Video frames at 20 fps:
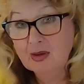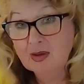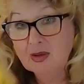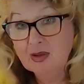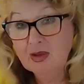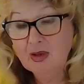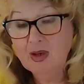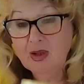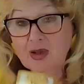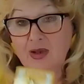
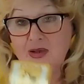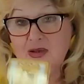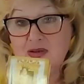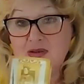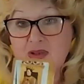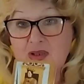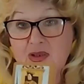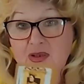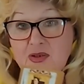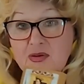He
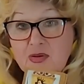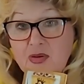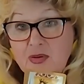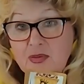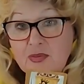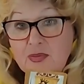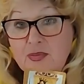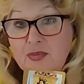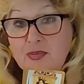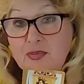likes that
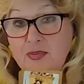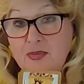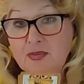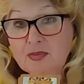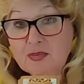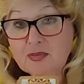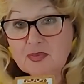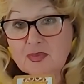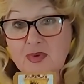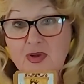
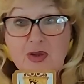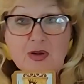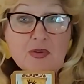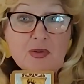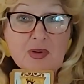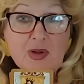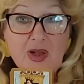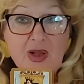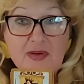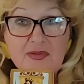he
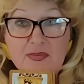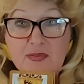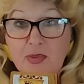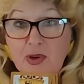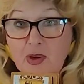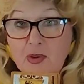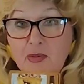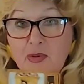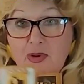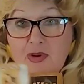will have
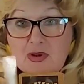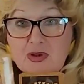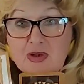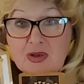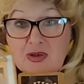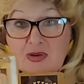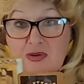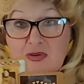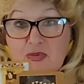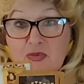power
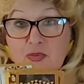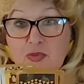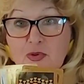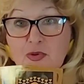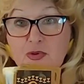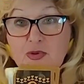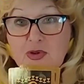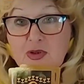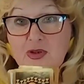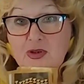in
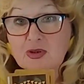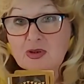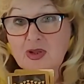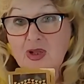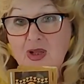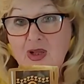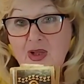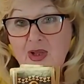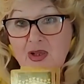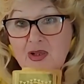
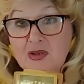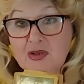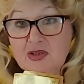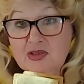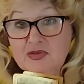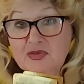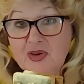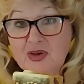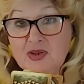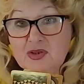Putin,
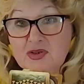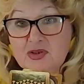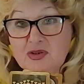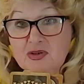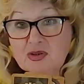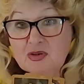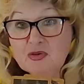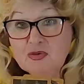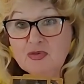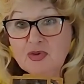
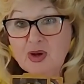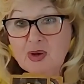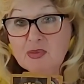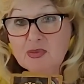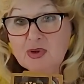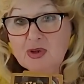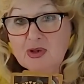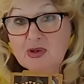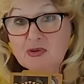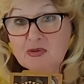dysfunctional
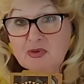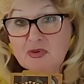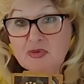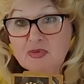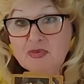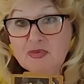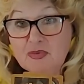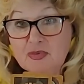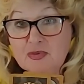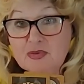family
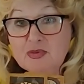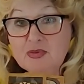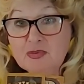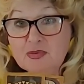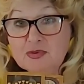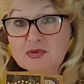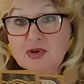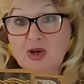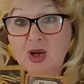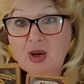with
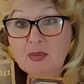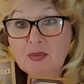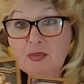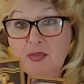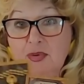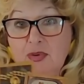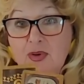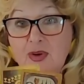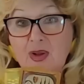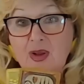
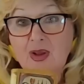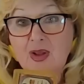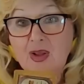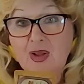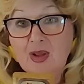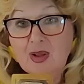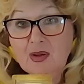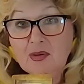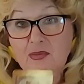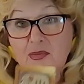Trump,
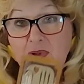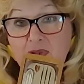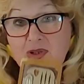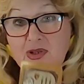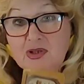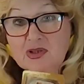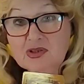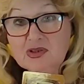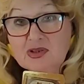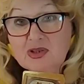but
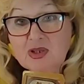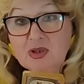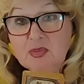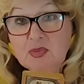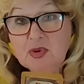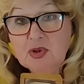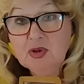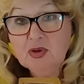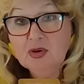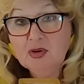he's
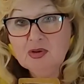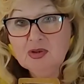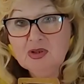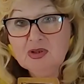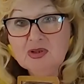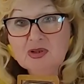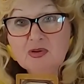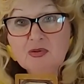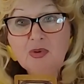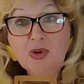sleeping on
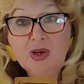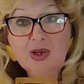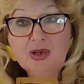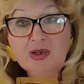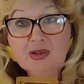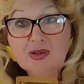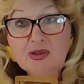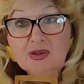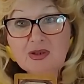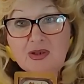it
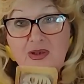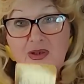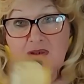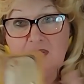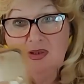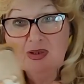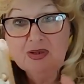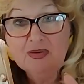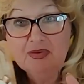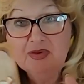quietly,
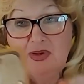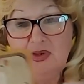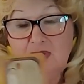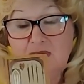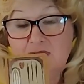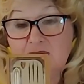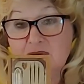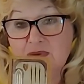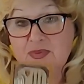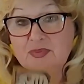and he
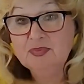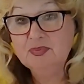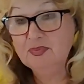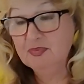thinks,